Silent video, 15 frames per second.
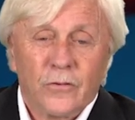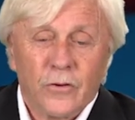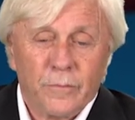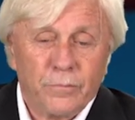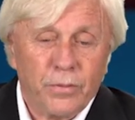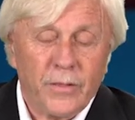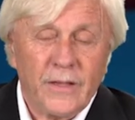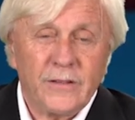or
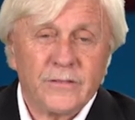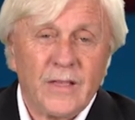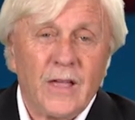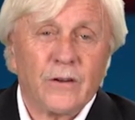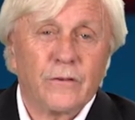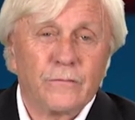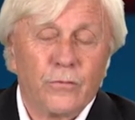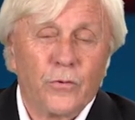placed
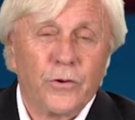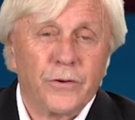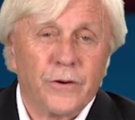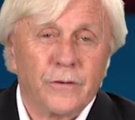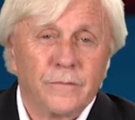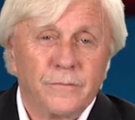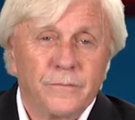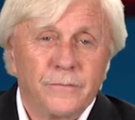out of
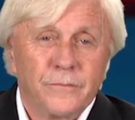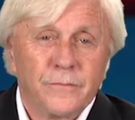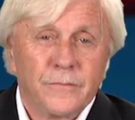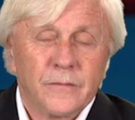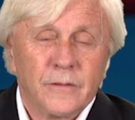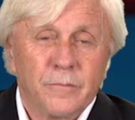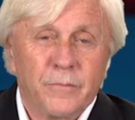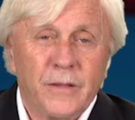order
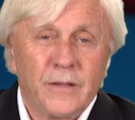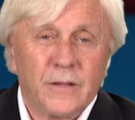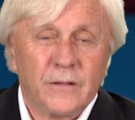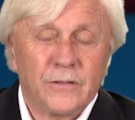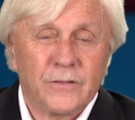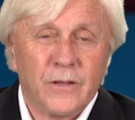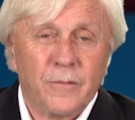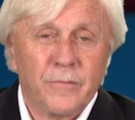
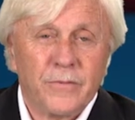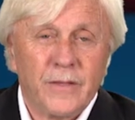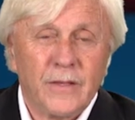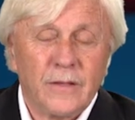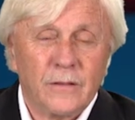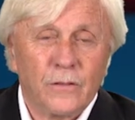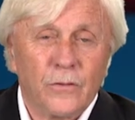because something